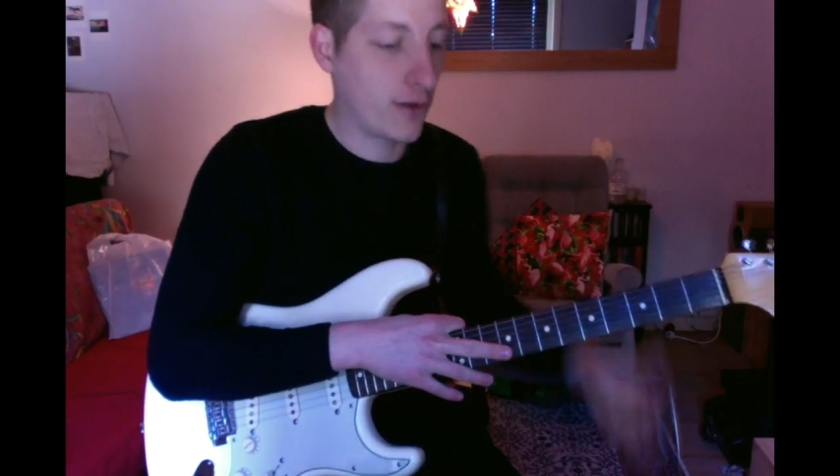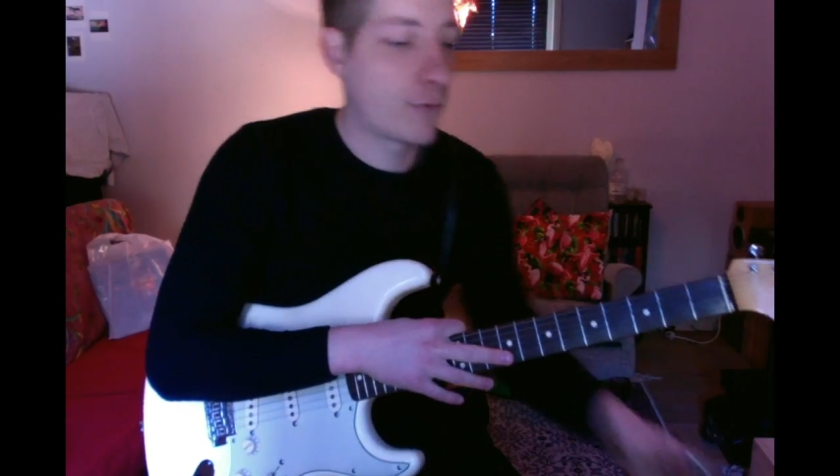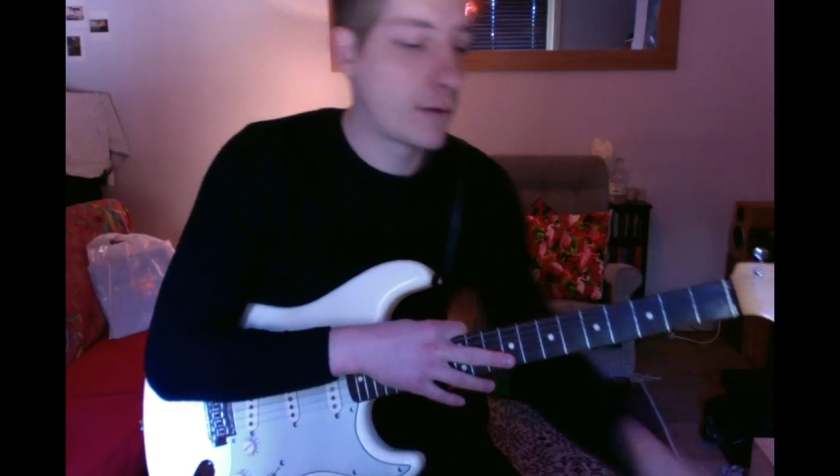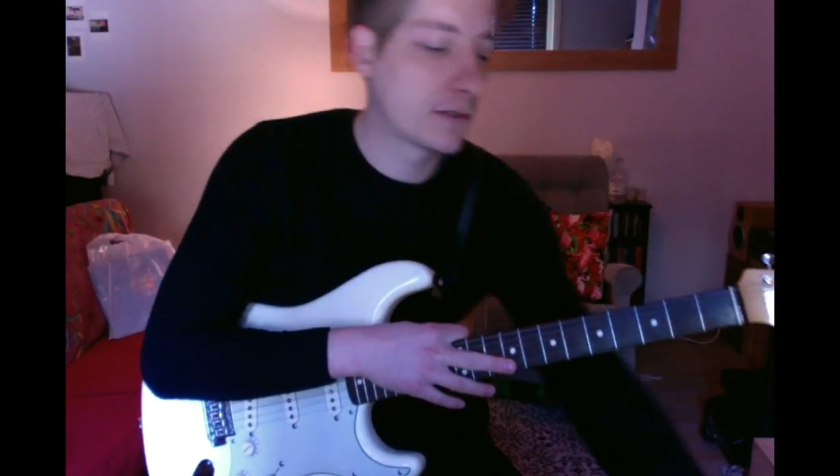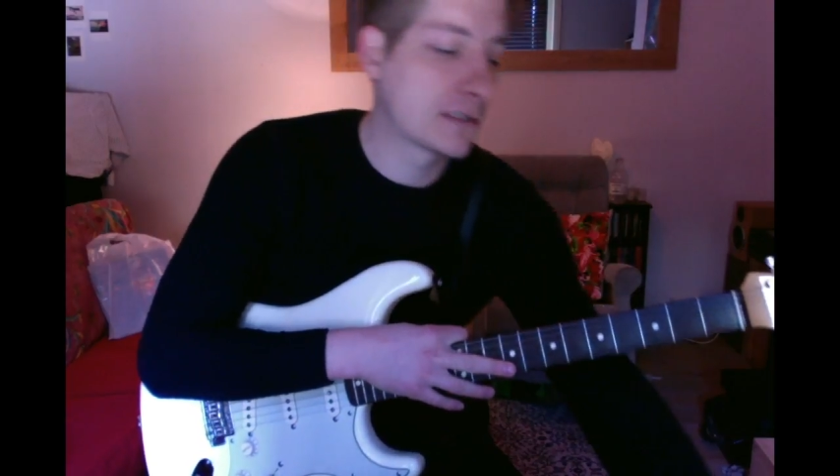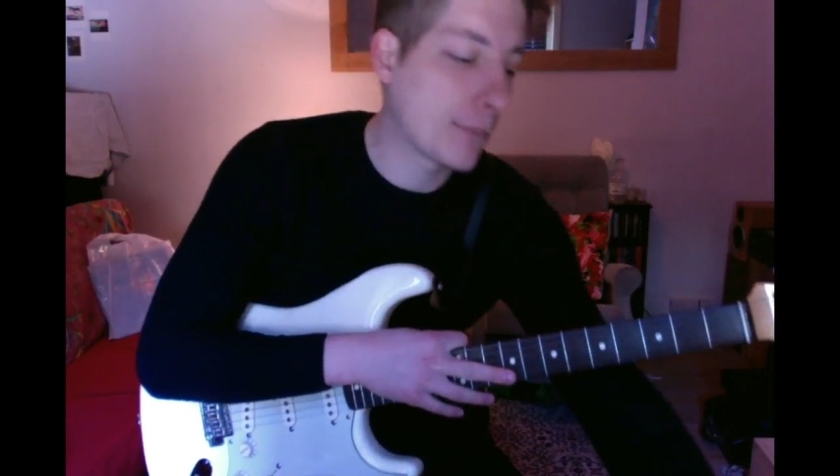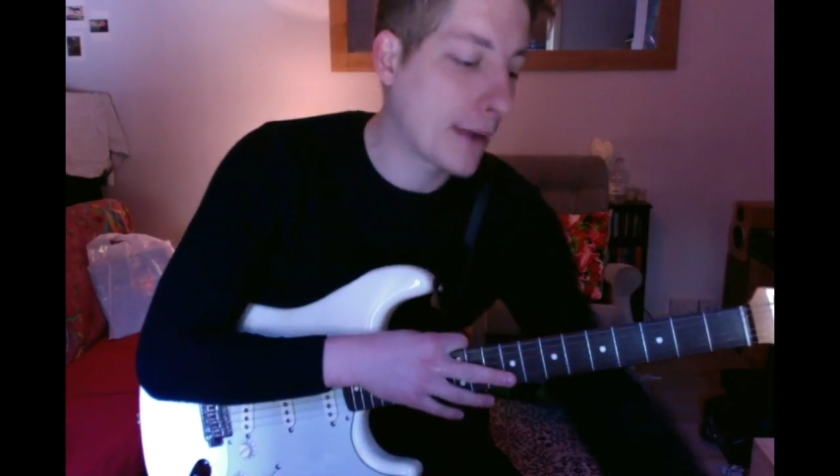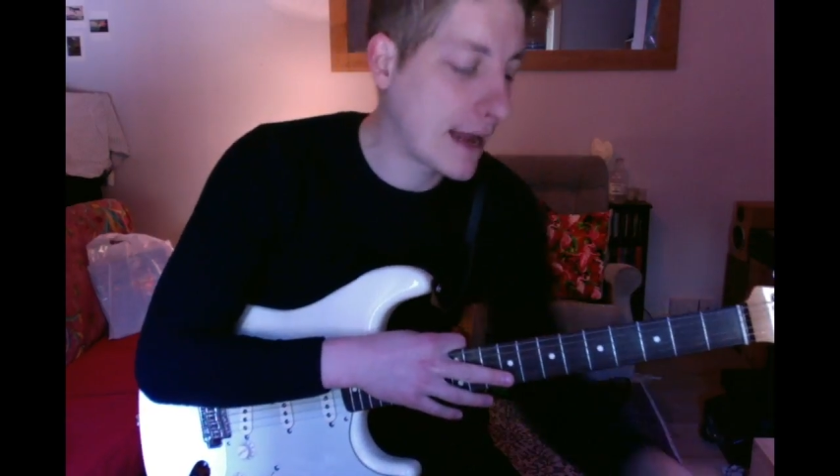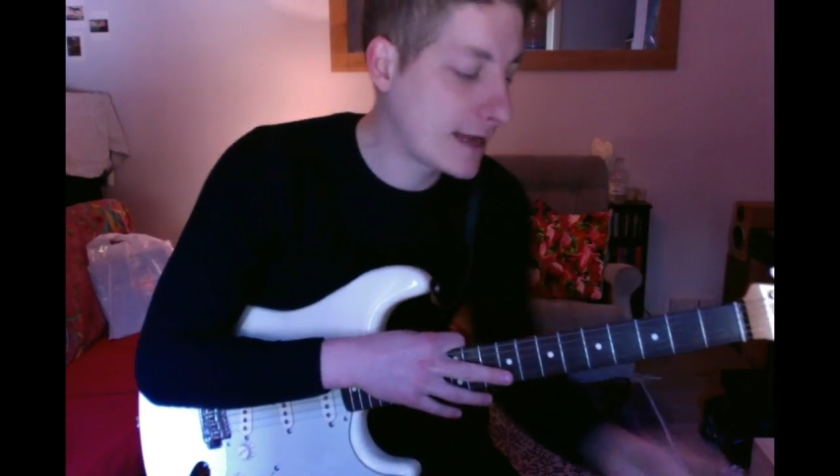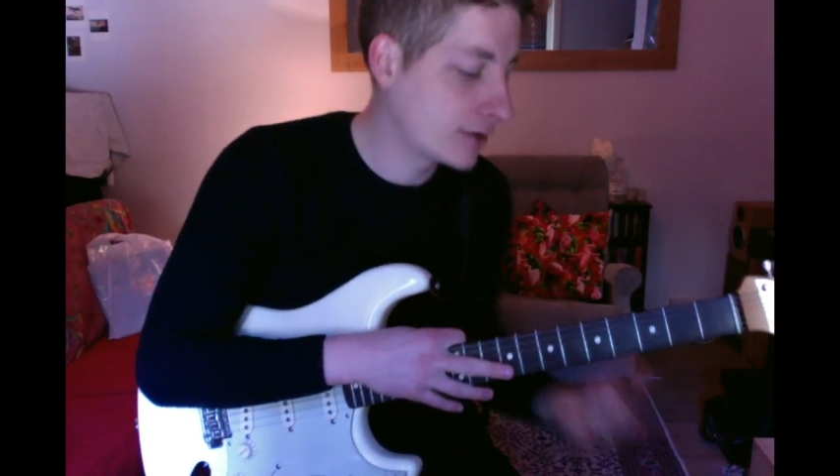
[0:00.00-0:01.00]
If we were to
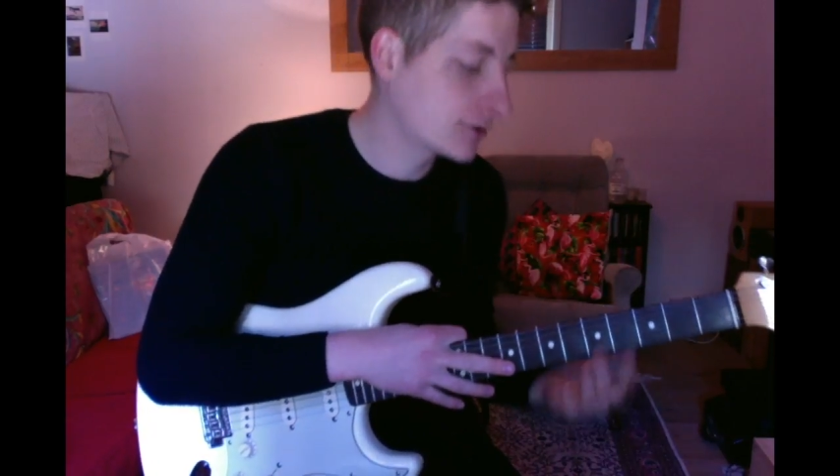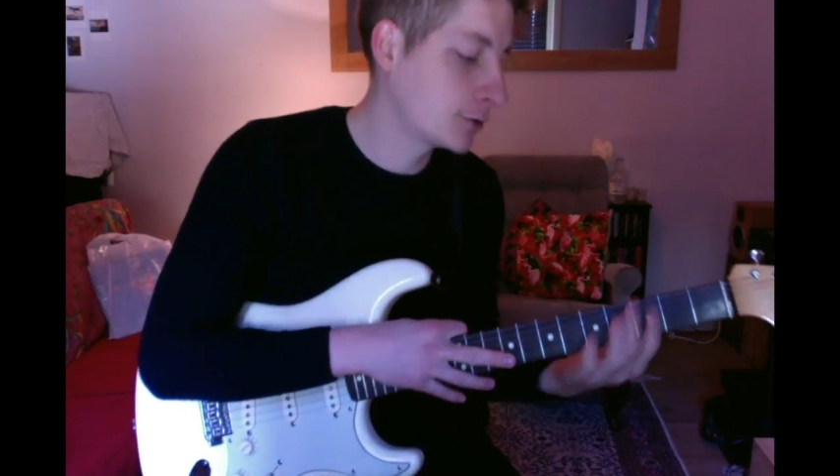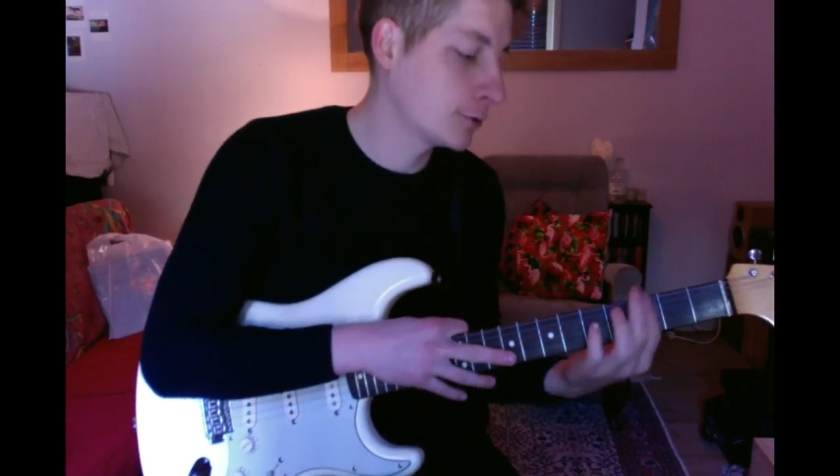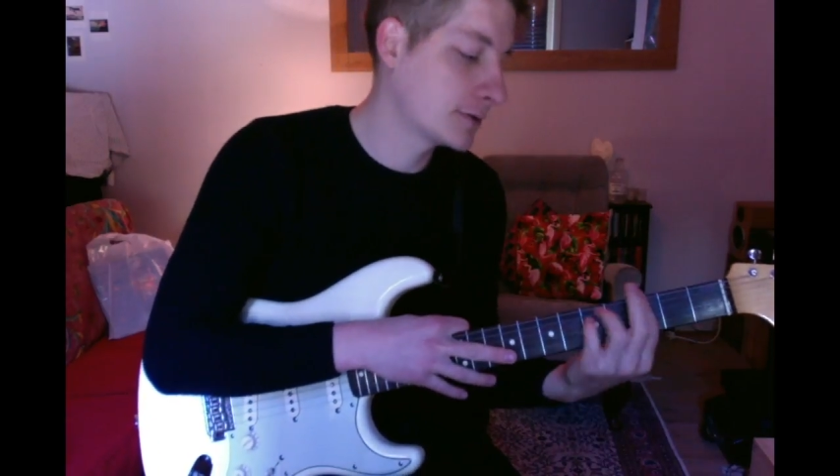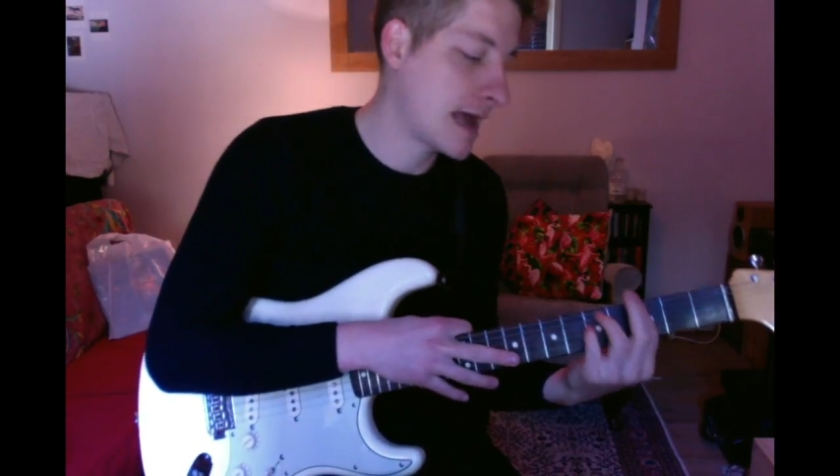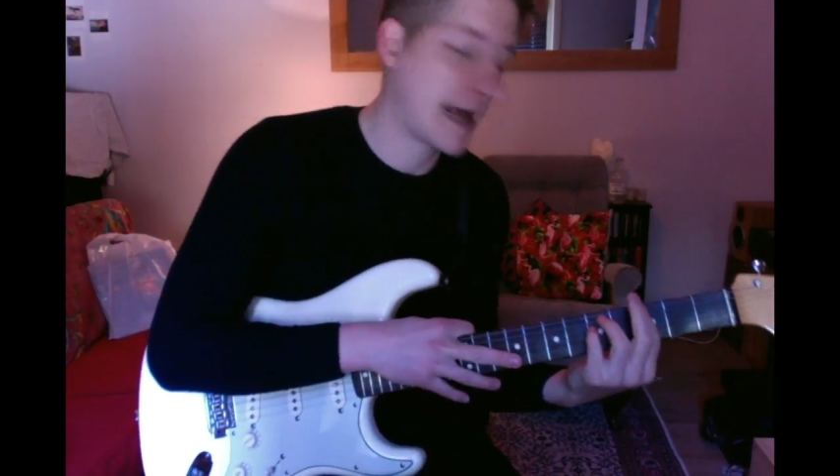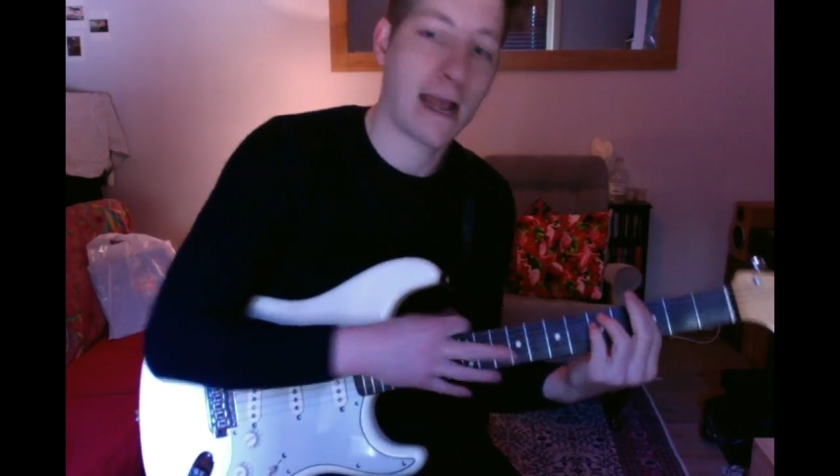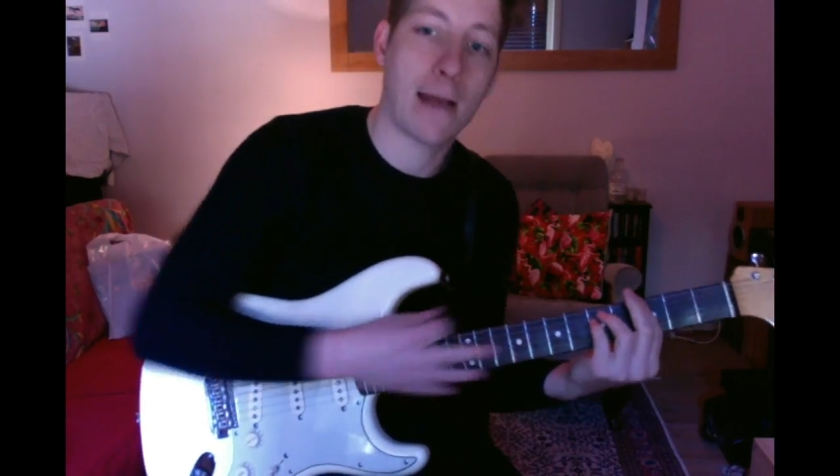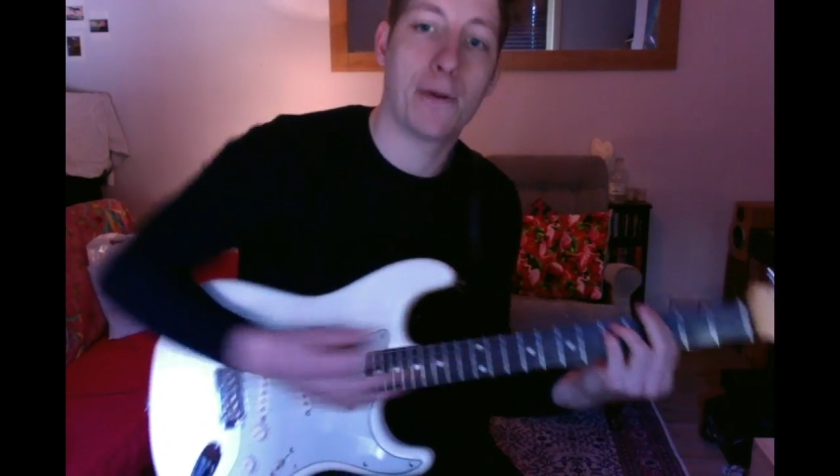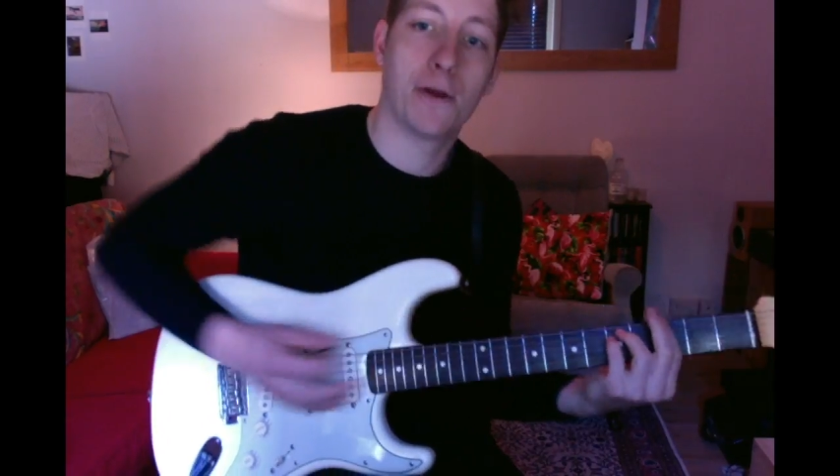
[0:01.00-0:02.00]
play those chords without a
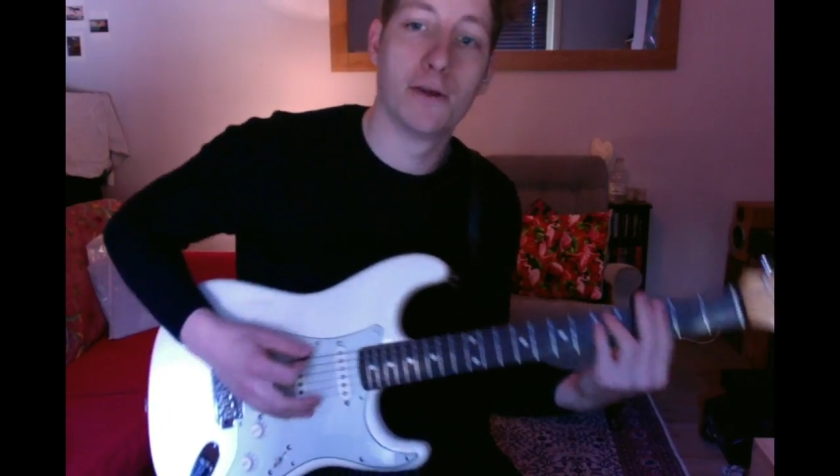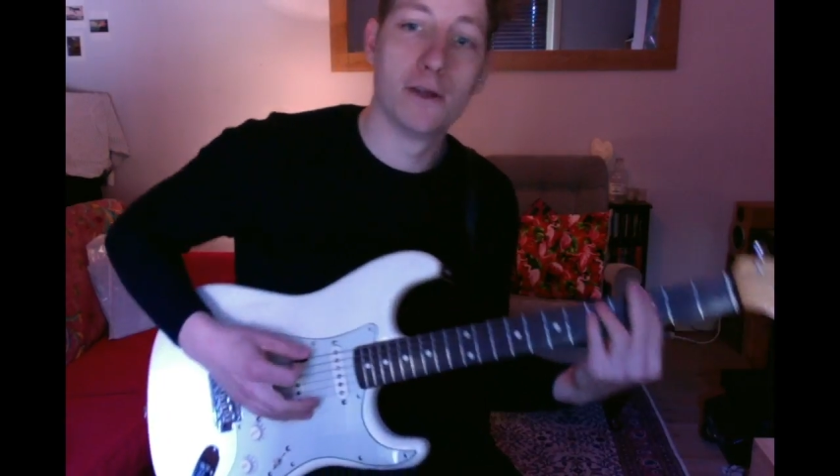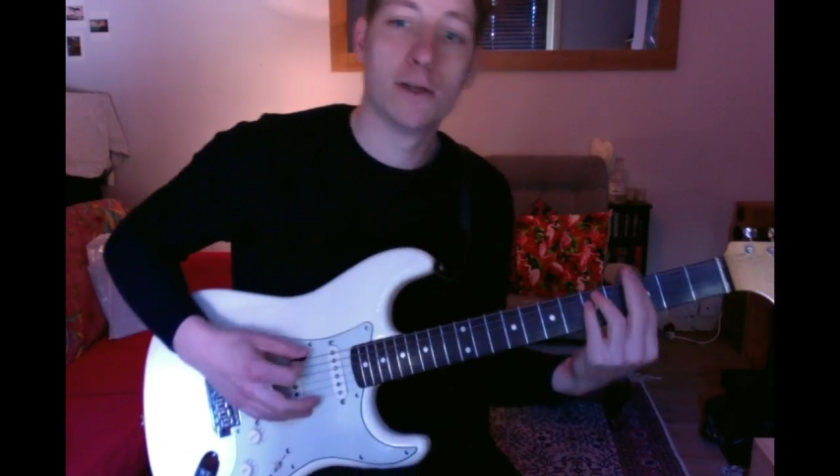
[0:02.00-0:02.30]
capo,